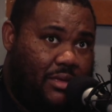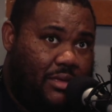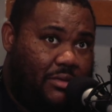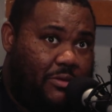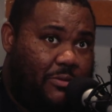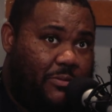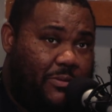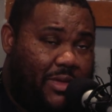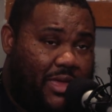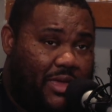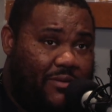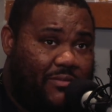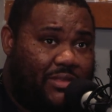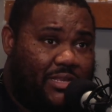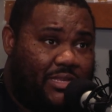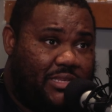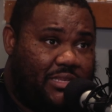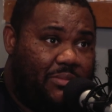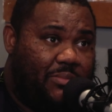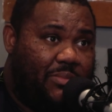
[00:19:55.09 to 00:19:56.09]
you give it
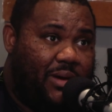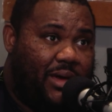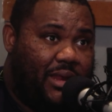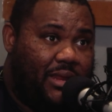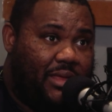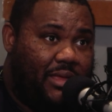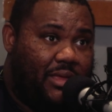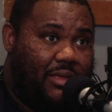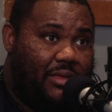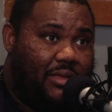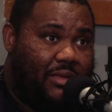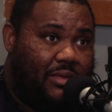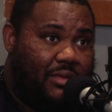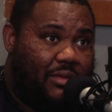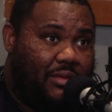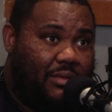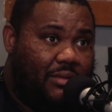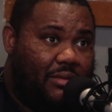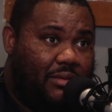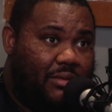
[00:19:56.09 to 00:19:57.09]
to somebody
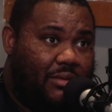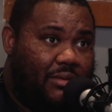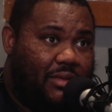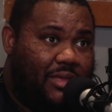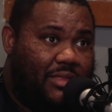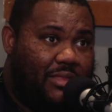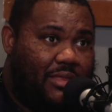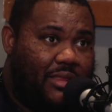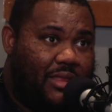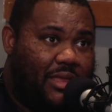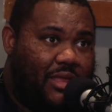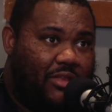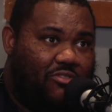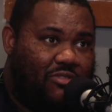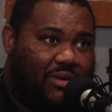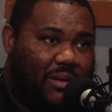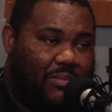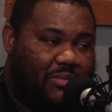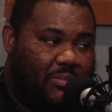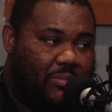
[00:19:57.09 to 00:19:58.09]
and then they
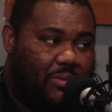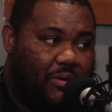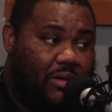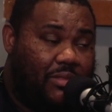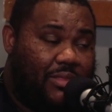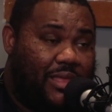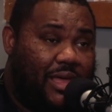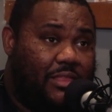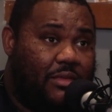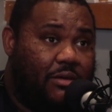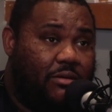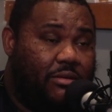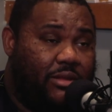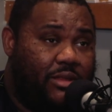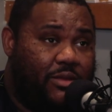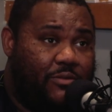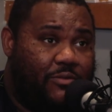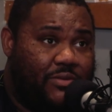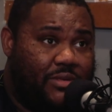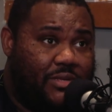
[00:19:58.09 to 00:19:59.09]
drop the ball. Now, the only
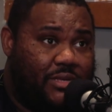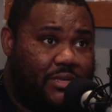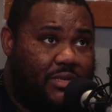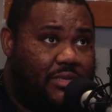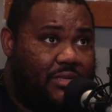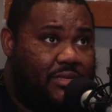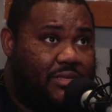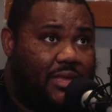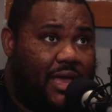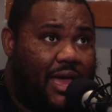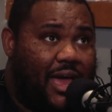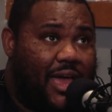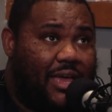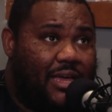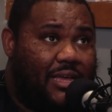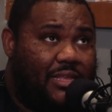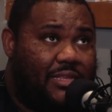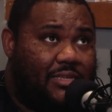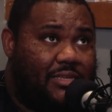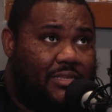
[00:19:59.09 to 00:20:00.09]
difference is I
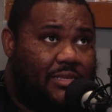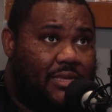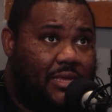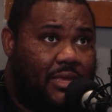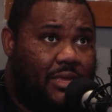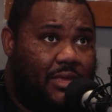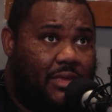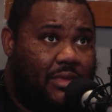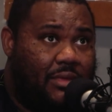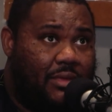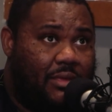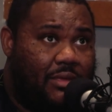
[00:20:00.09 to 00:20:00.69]
can see